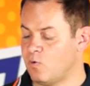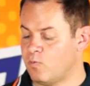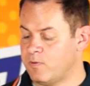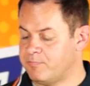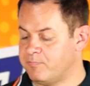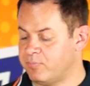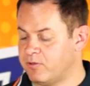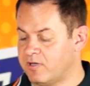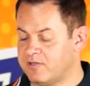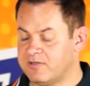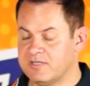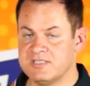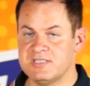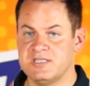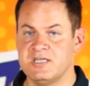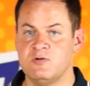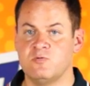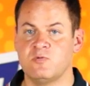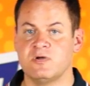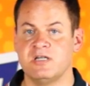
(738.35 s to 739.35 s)
We plug this
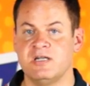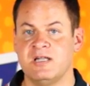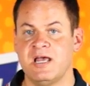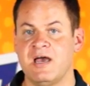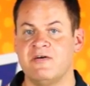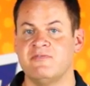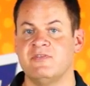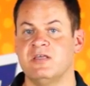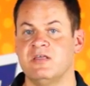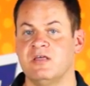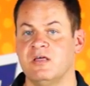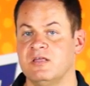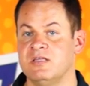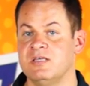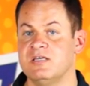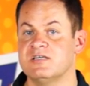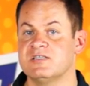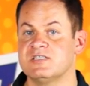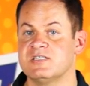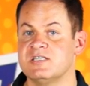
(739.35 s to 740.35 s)
in. We're going to have the
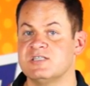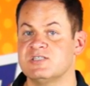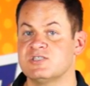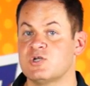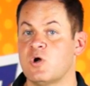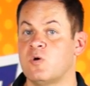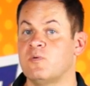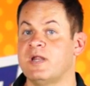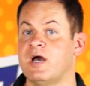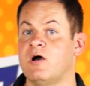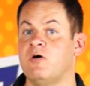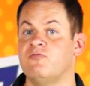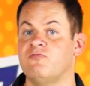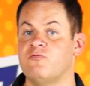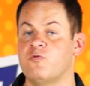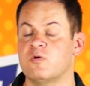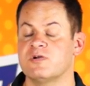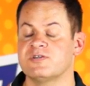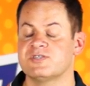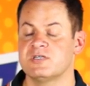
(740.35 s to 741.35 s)
ESCs tone out
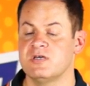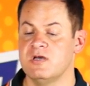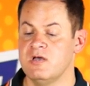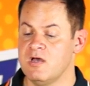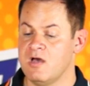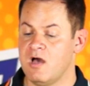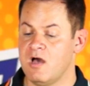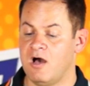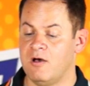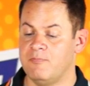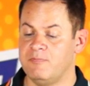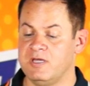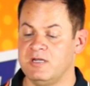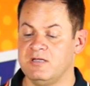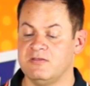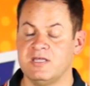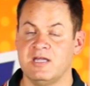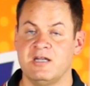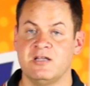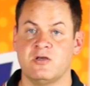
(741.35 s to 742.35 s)
for us,
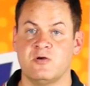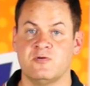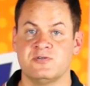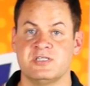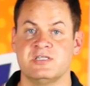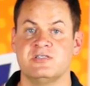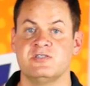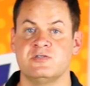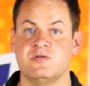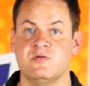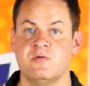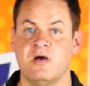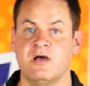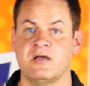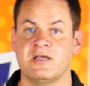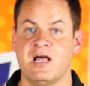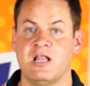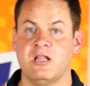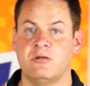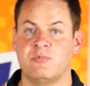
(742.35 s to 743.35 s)
meaning that it goes into
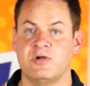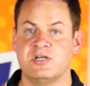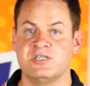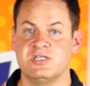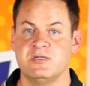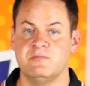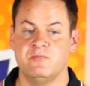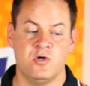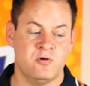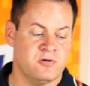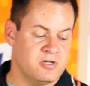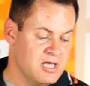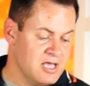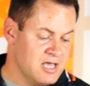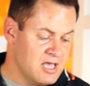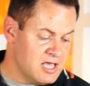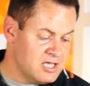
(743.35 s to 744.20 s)
calibration mode.